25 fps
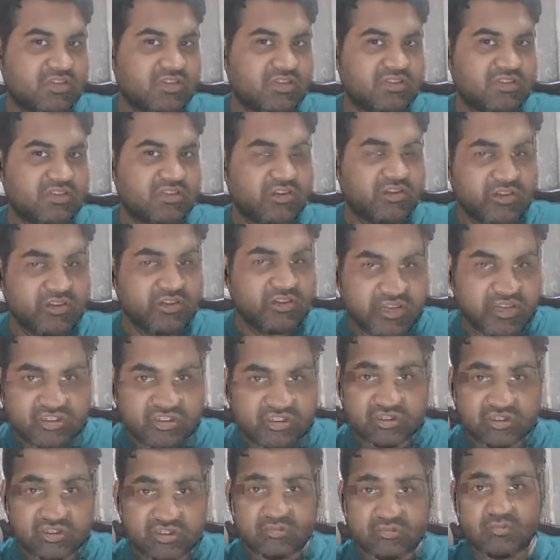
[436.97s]
in the
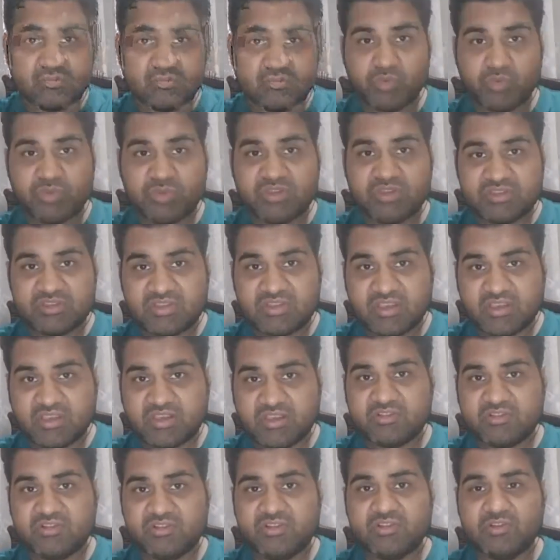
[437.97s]
relation between the
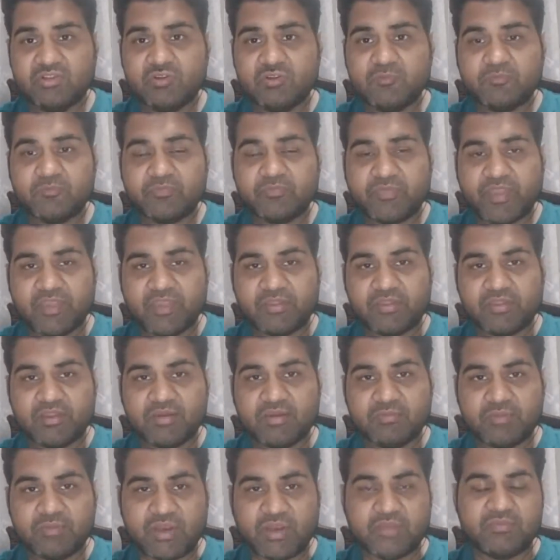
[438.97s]
secondary group and
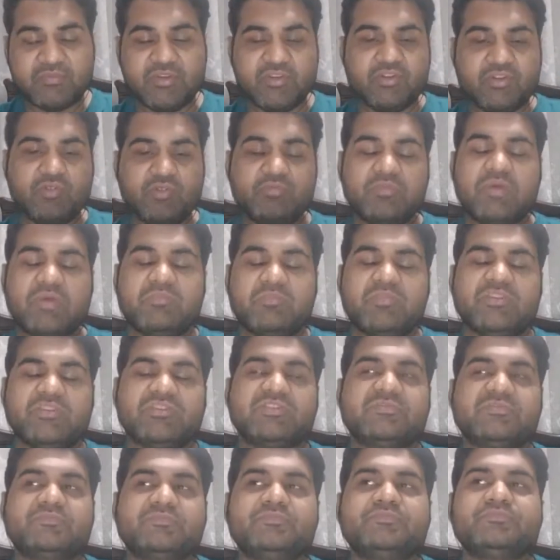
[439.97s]
the primary group members.